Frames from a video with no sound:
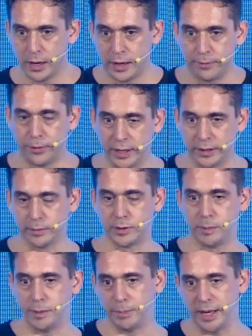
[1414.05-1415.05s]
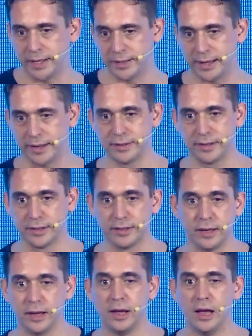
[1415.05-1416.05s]
Invite them to be beta
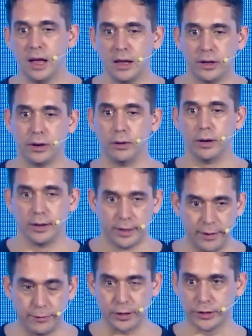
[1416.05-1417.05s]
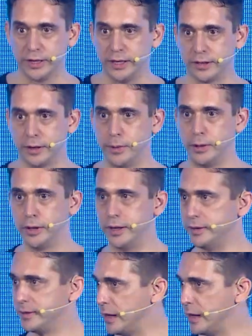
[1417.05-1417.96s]
testers. Leverage these communities.